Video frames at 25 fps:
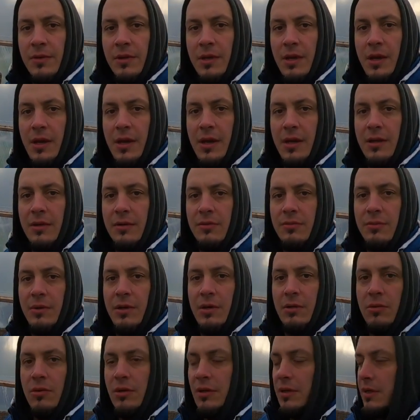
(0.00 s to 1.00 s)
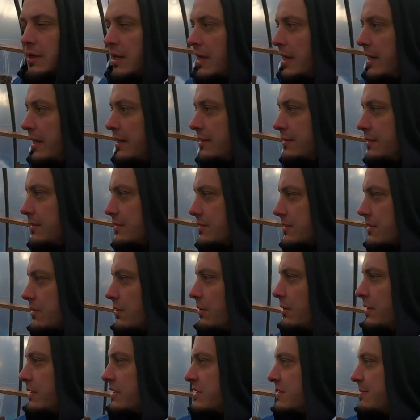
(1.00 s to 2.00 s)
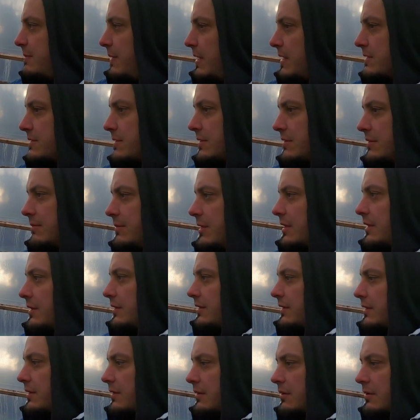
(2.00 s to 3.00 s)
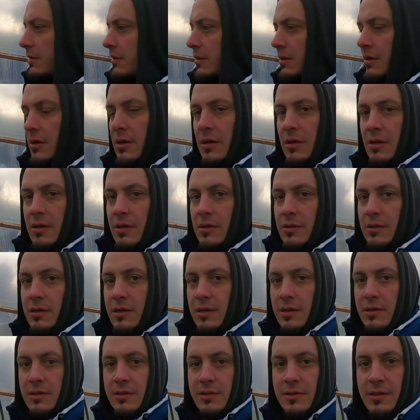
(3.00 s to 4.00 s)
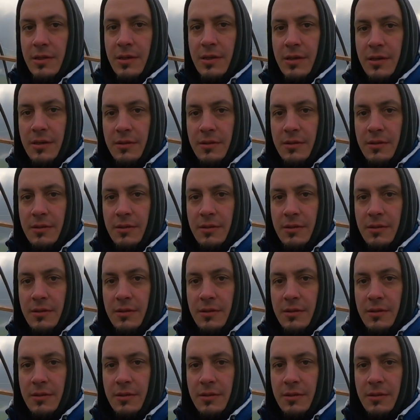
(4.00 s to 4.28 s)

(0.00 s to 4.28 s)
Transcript: and we only had this growing space in the middle here, these